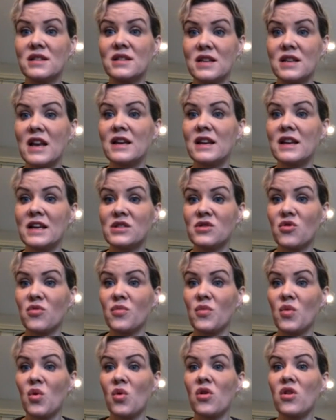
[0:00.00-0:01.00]
is 10 days
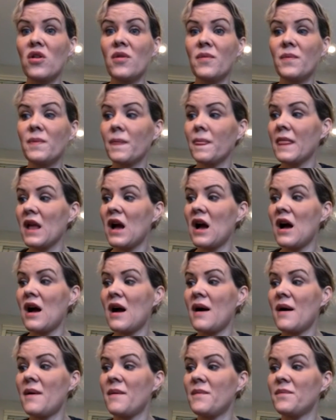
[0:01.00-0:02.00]
or more
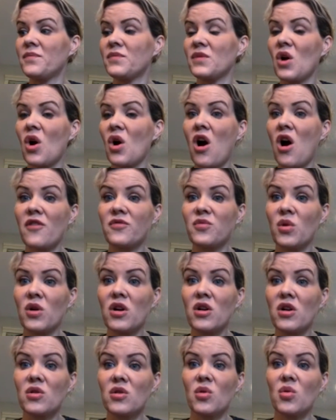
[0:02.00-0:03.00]
off
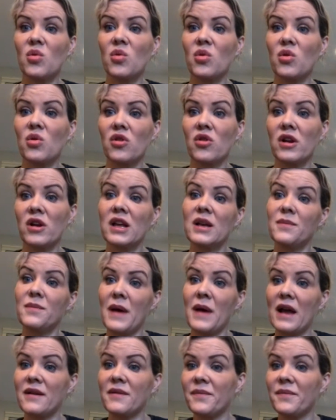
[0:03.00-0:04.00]
work or in
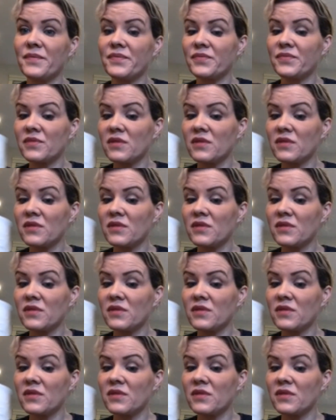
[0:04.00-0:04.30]
bed.